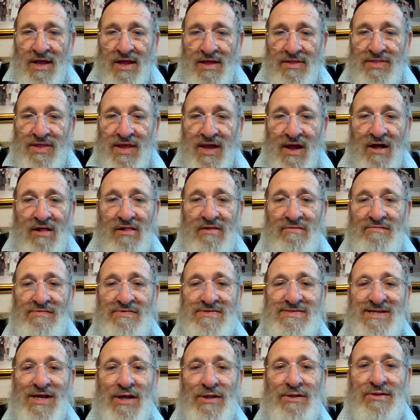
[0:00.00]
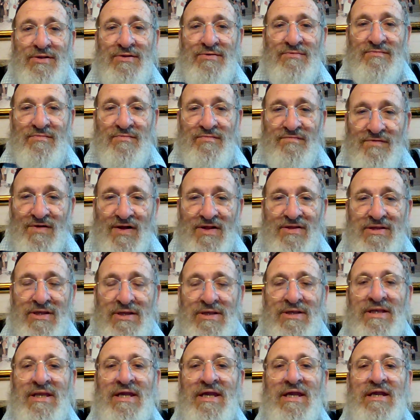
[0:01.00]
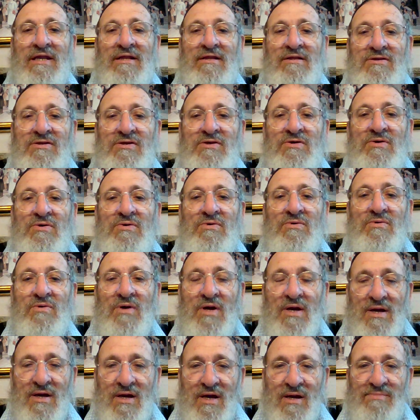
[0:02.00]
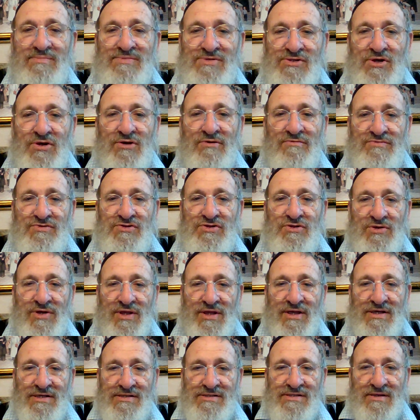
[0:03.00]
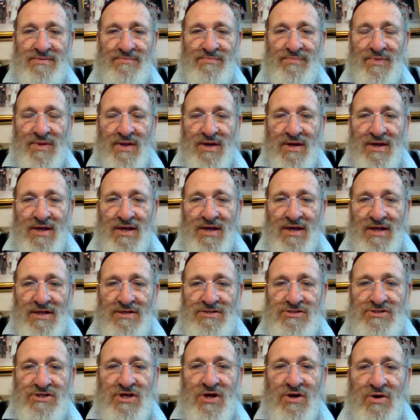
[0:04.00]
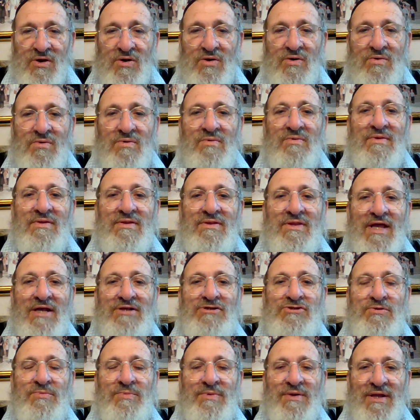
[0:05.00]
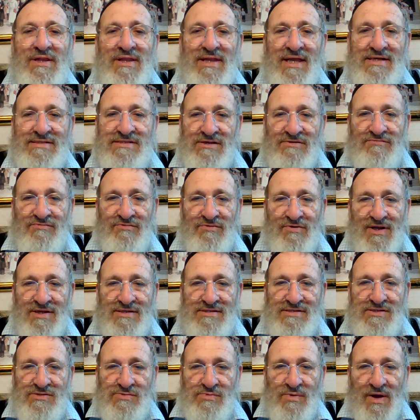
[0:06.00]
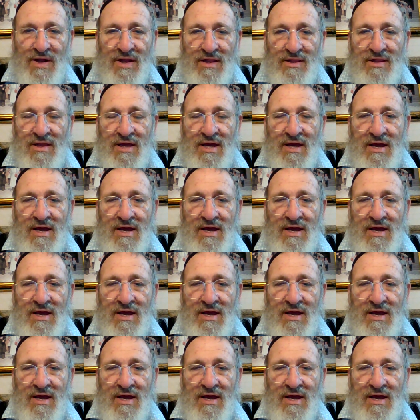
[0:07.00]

they all of a sudden felt a need to observe Judaism. So that should be a lesson for us as well.